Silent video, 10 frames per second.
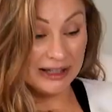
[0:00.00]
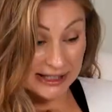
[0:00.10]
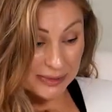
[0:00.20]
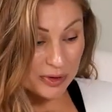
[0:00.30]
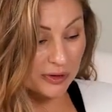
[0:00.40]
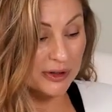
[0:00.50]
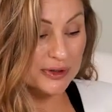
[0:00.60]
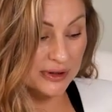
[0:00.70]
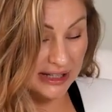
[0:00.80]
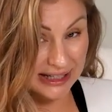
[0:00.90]
Let's move on
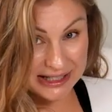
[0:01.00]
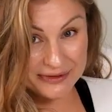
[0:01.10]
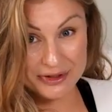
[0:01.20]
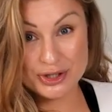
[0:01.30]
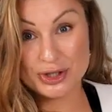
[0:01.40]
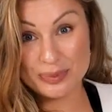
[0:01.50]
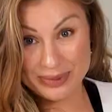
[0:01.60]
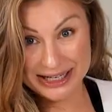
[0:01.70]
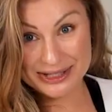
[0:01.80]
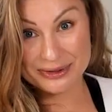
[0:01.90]
to the next feature
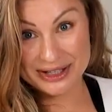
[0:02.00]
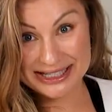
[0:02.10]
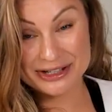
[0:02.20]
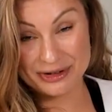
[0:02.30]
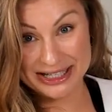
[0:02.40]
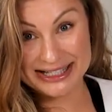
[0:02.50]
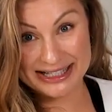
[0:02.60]
based on the screen